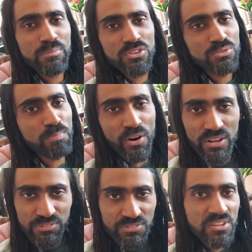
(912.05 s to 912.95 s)
is part
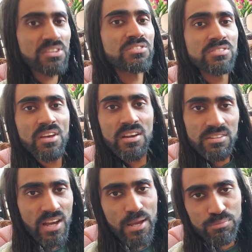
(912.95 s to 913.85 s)
of this
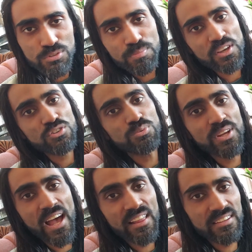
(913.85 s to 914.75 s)
time-space
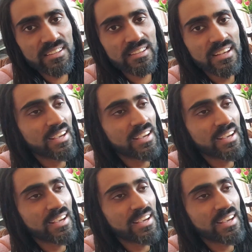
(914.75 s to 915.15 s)
reality.